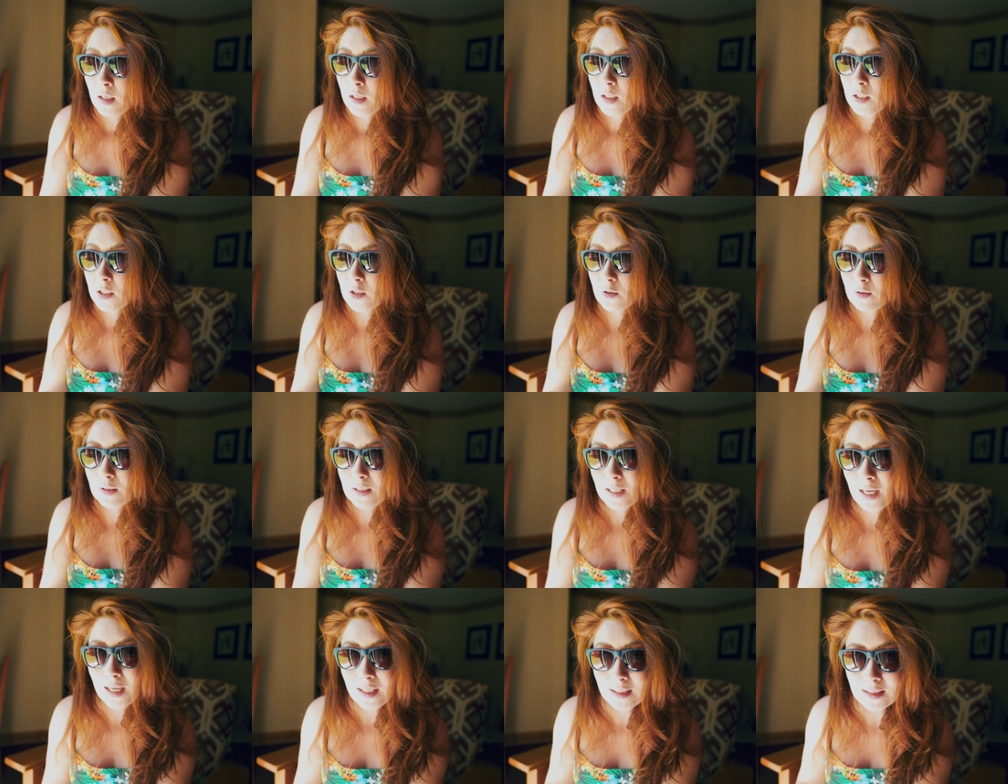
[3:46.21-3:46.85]
So
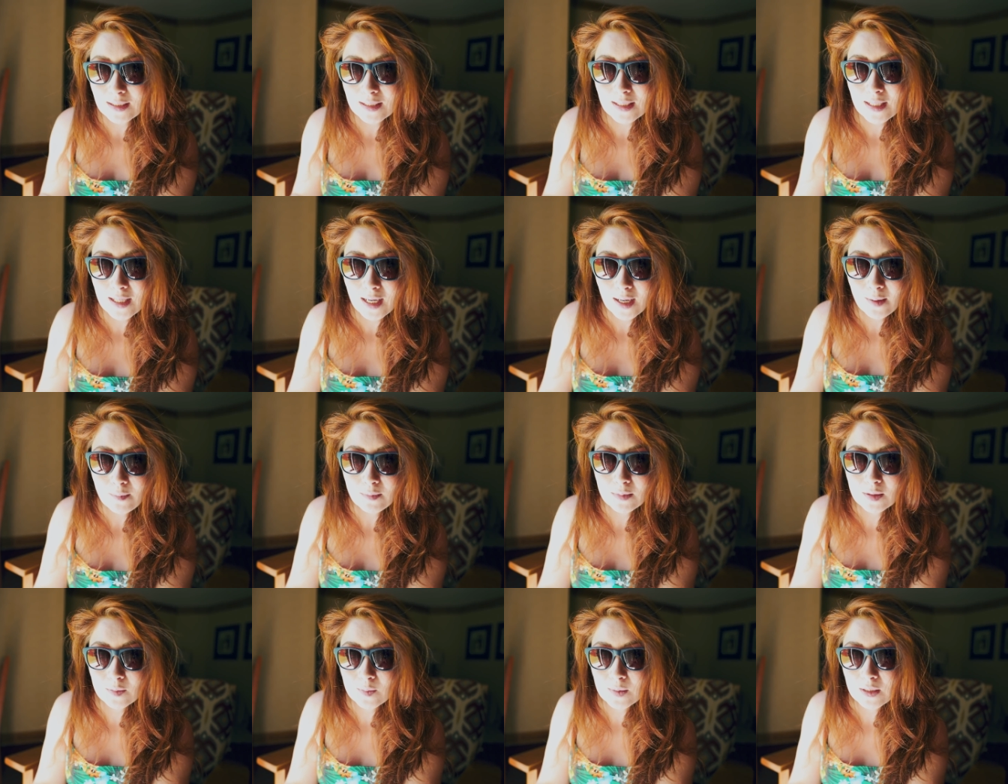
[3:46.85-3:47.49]
Dan
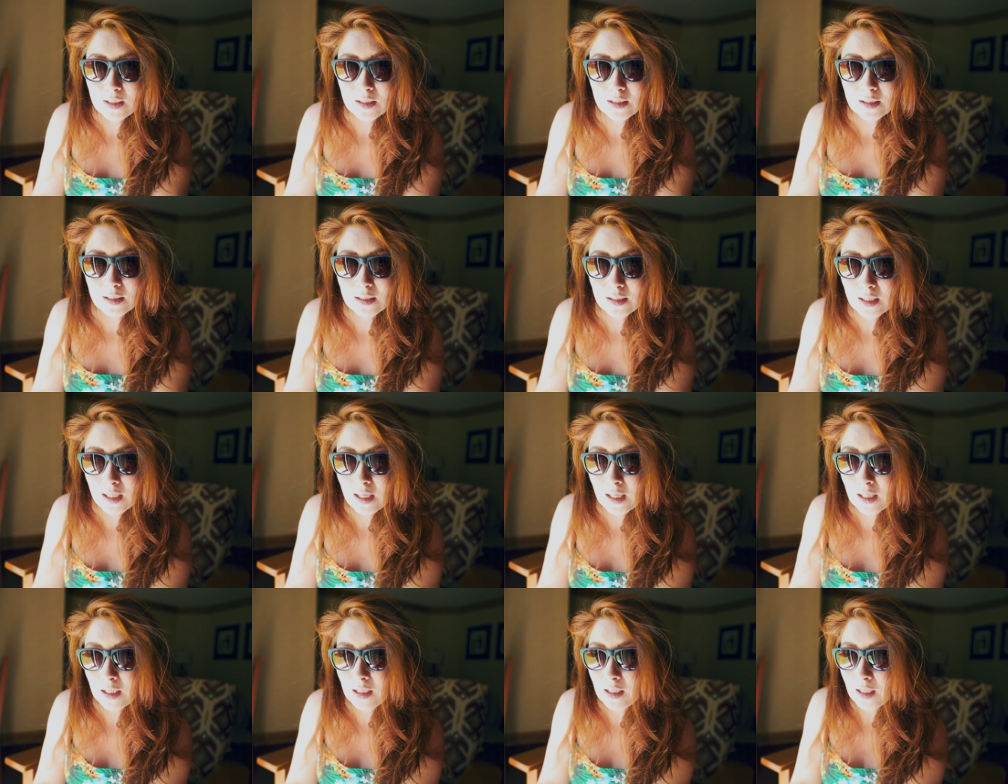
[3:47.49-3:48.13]
DM'd me and
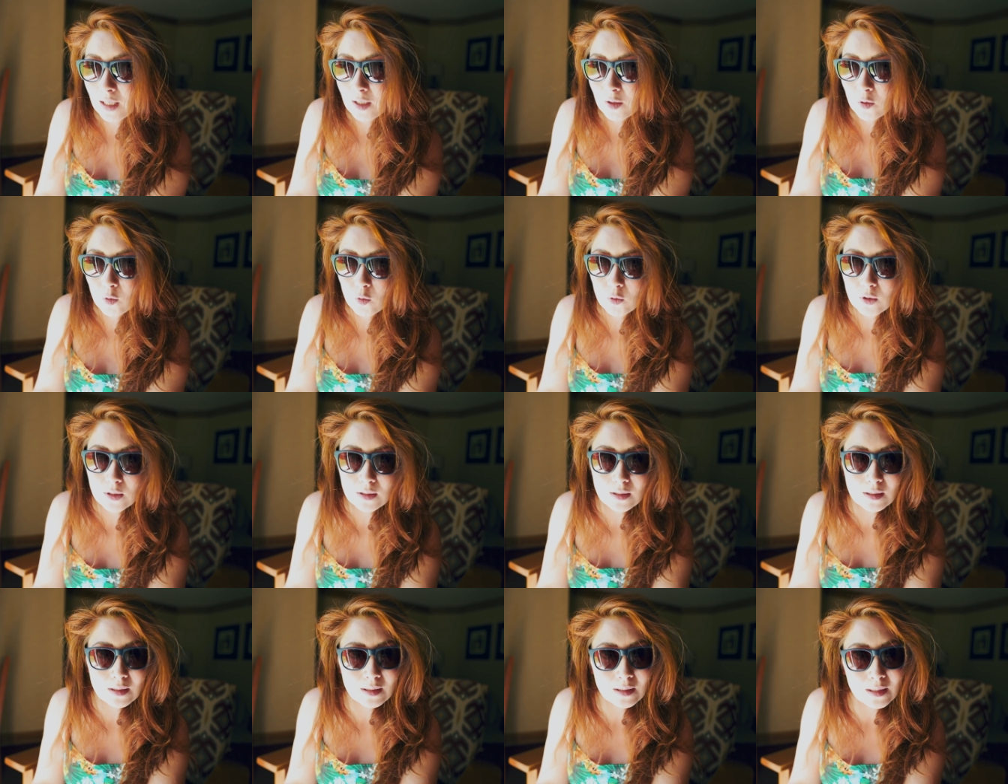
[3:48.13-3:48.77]
said, I know
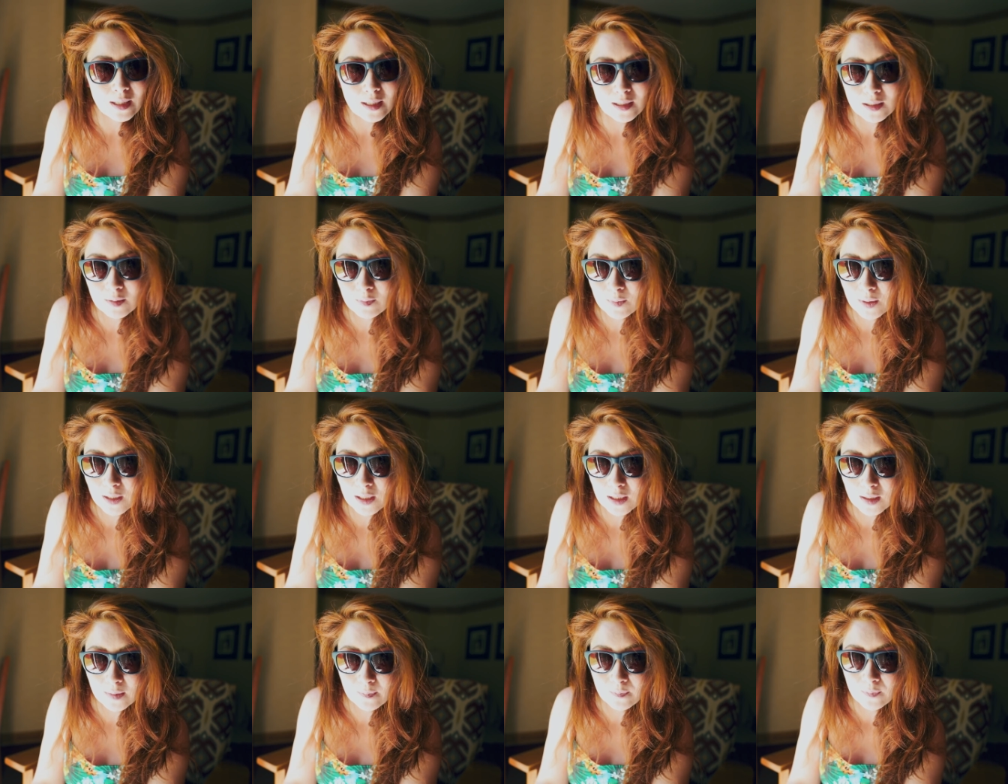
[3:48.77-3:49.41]
this is last
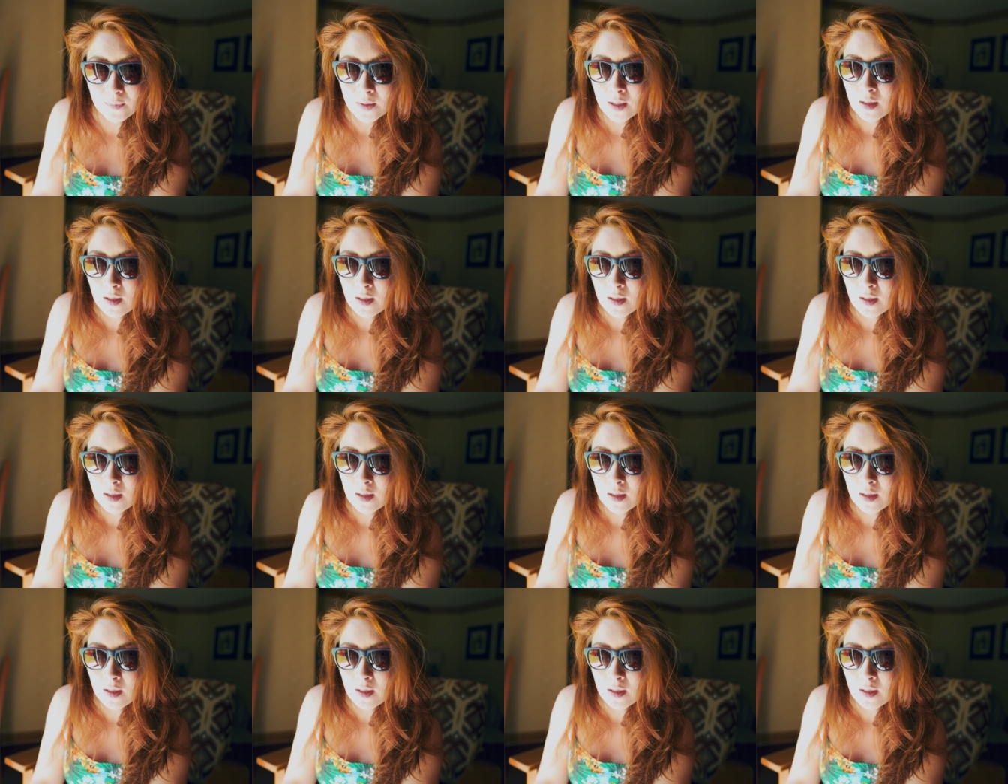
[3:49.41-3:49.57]
minute,